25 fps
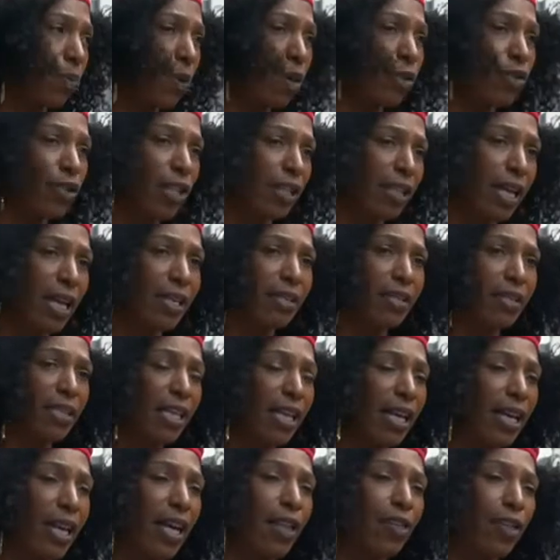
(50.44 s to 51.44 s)
watching that,
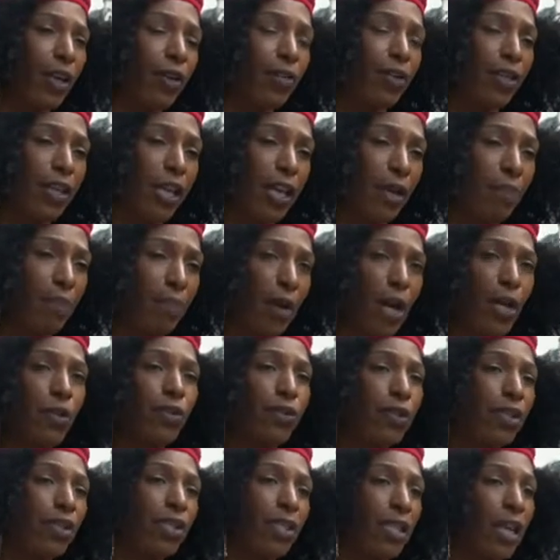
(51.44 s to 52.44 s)
seeing it, and the
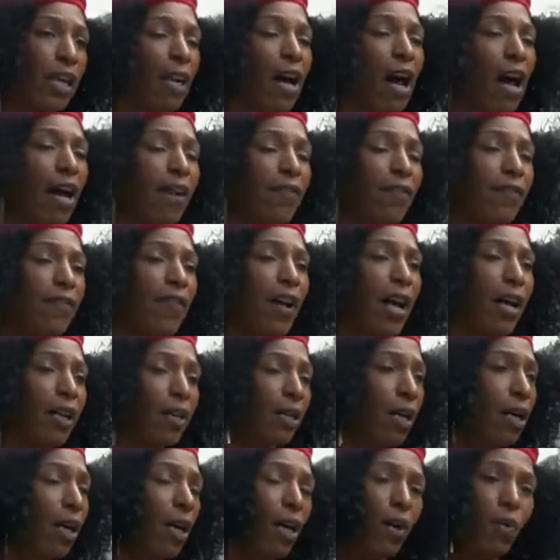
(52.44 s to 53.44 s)
emotions that I felt
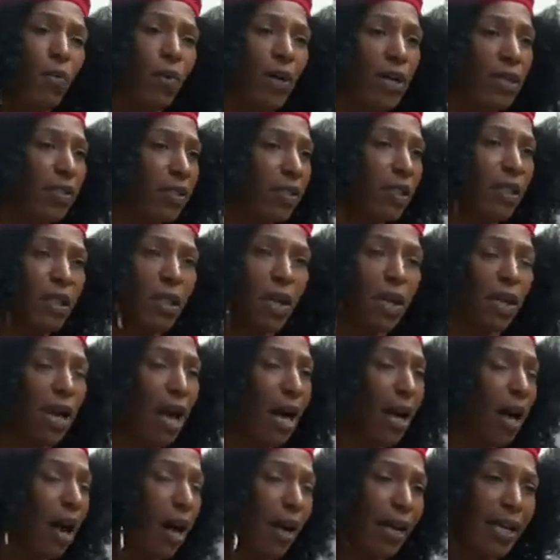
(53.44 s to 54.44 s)
was,
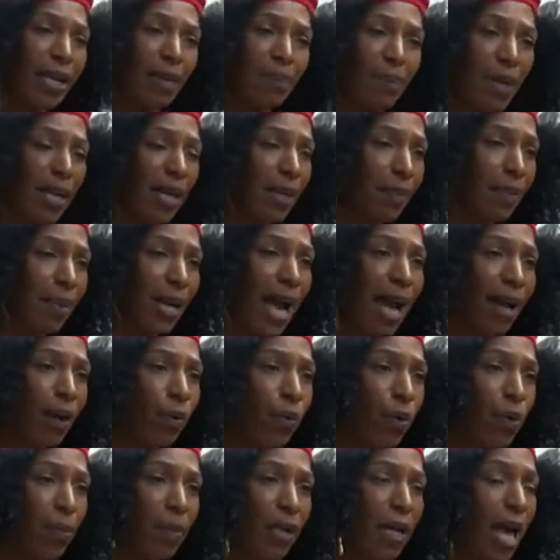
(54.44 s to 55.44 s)
i.e. being a
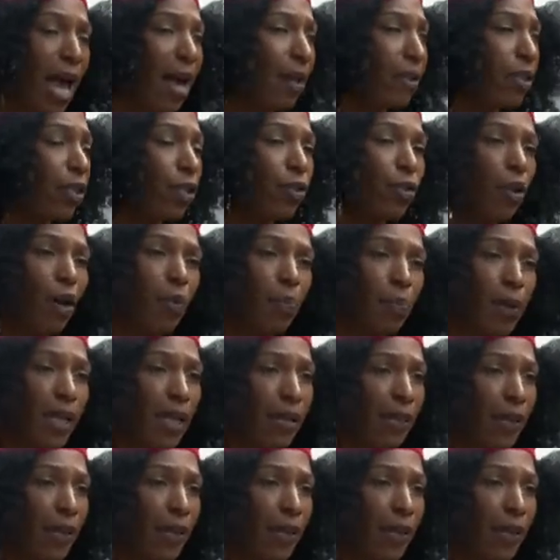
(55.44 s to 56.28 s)
black woman and not being